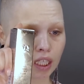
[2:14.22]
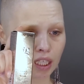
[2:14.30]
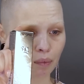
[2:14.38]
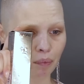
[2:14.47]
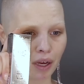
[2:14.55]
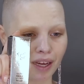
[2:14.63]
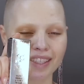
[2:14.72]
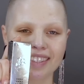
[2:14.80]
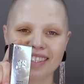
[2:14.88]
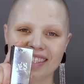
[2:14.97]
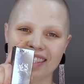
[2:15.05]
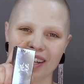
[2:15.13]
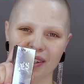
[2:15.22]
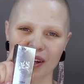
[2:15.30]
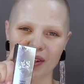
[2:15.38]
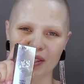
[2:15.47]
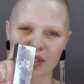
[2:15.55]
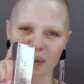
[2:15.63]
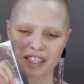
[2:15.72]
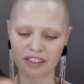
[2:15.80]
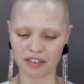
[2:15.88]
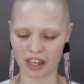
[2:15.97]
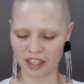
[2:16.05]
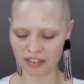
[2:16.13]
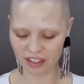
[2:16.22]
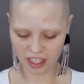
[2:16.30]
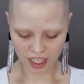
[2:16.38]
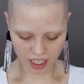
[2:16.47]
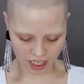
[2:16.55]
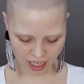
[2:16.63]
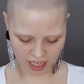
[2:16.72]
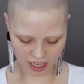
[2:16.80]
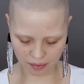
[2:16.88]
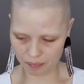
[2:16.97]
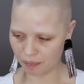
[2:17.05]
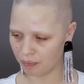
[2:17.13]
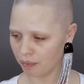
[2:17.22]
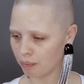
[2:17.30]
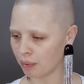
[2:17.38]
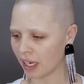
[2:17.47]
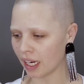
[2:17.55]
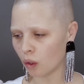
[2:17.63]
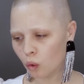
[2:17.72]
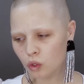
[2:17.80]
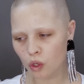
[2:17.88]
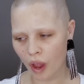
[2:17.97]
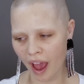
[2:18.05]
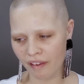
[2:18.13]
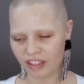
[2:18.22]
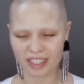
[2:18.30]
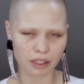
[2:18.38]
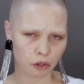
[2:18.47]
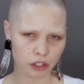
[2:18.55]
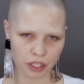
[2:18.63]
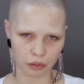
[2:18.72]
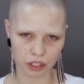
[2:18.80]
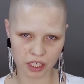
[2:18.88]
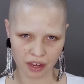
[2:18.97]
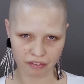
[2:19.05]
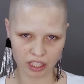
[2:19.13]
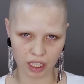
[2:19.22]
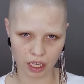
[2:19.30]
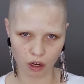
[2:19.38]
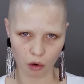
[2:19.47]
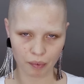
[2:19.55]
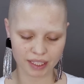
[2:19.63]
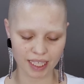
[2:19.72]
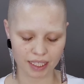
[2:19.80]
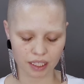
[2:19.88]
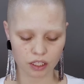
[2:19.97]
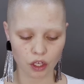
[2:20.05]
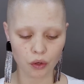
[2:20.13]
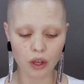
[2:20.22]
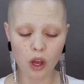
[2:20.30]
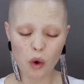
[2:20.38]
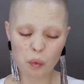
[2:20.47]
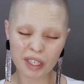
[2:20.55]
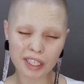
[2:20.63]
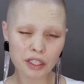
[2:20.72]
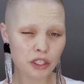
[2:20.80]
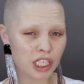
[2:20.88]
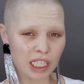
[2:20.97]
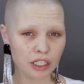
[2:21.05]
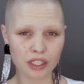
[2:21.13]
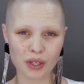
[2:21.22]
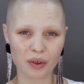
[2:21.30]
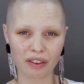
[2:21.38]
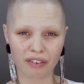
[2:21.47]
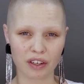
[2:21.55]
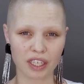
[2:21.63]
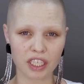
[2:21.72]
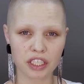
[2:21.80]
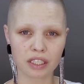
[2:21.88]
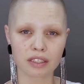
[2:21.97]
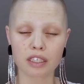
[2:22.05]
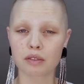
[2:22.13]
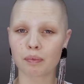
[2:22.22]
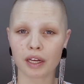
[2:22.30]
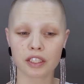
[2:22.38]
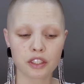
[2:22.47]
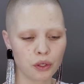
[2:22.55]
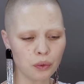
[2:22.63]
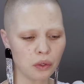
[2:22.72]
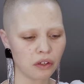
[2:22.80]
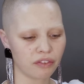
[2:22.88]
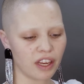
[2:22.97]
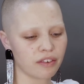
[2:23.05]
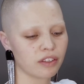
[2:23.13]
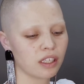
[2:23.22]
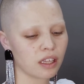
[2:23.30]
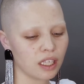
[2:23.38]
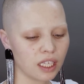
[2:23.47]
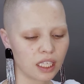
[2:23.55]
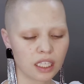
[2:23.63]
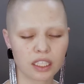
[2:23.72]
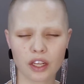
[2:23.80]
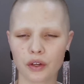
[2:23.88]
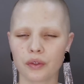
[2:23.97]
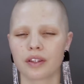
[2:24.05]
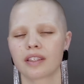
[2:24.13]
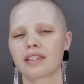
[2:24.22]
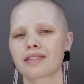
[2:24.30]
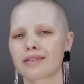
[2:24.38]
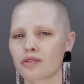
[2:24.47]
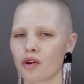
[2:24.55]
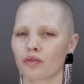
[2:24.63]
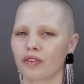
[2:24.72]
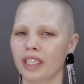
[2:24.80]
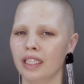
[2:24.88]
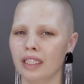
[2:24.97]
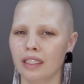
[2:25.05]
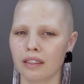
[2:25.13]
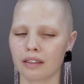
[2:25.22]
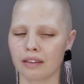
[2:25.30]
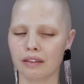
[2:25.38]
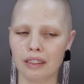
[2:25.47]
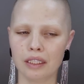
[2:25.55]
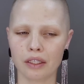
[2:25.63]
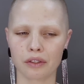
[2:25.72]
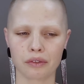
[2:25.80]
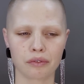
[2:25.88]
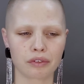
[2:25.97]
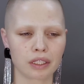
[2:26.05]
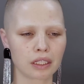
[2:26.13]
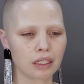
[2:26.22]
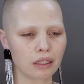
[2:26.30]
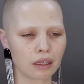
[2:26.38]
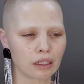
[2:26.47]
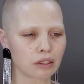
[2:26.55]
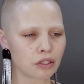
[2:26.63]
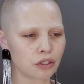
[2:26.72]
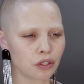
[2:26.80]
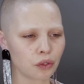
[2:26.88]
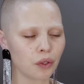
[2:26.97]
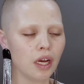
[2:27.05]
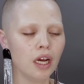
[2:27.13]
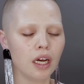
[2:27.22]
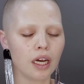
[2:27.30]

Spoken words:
025, but I also have a 007 here on my desk. So what I usually do with foundations is buy 2 of everything, and I know that's not really an eco-friendly thing to do,